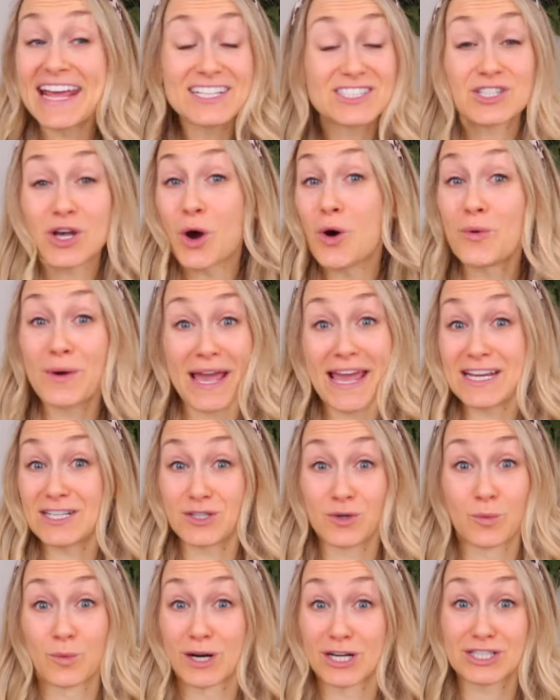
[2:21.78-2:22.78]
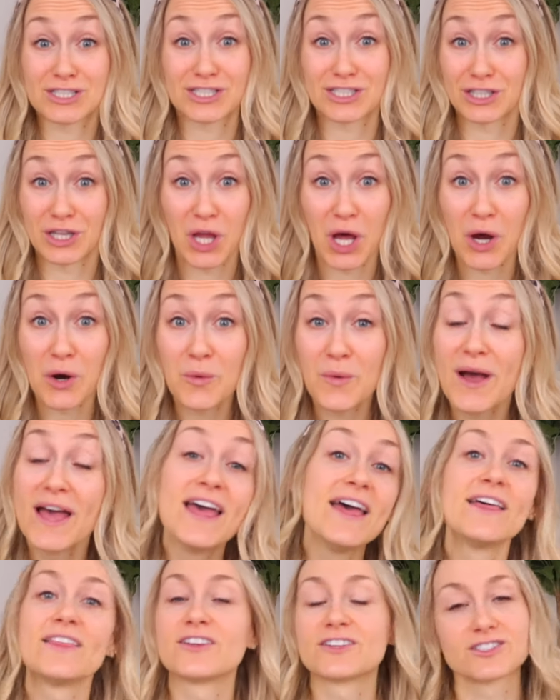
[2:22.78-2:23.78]
it's okay to work slow.
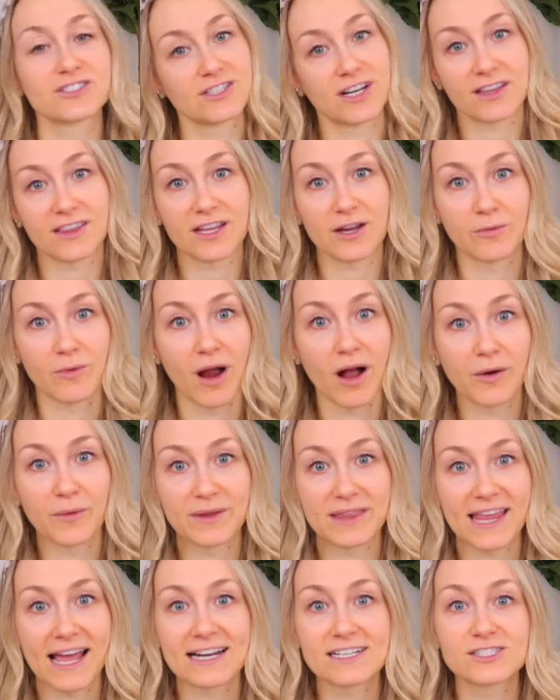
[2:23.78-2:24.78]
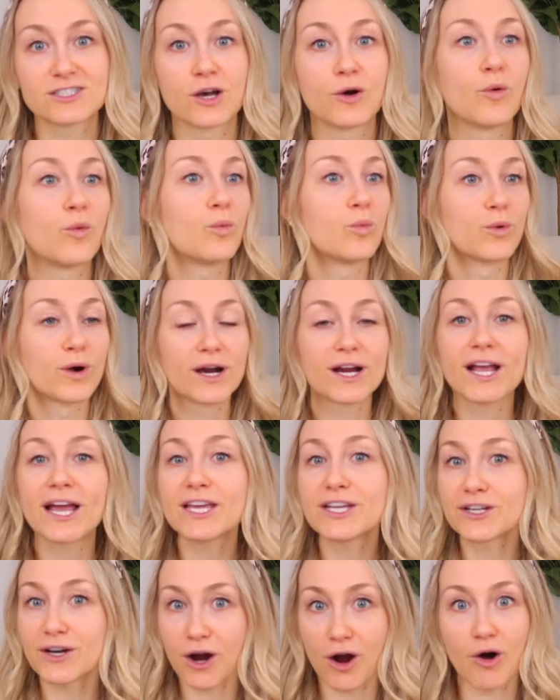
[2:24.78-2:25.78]
There's nothing wrong with that. So work
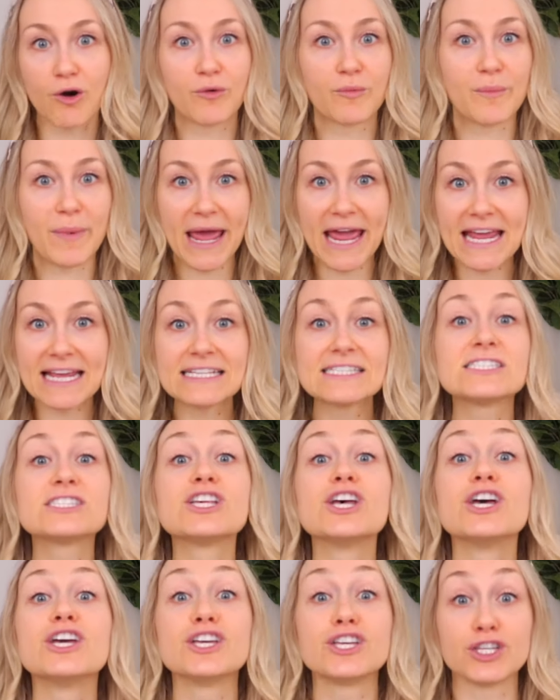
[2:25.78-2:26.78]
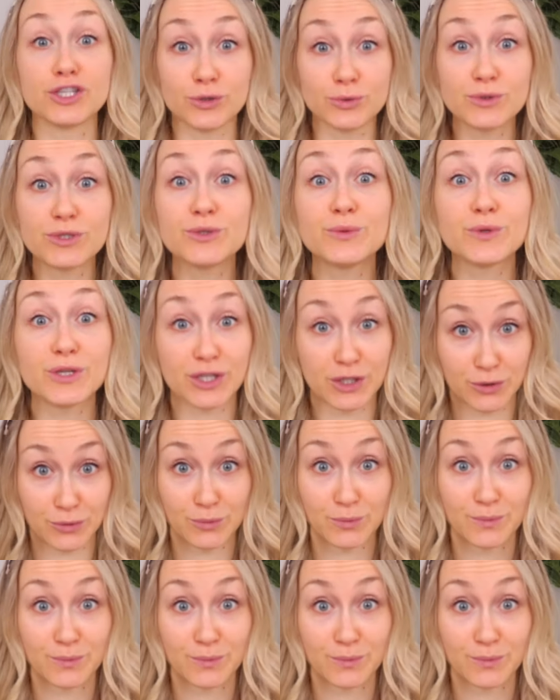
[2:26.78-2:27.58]
at your own pace, you do you.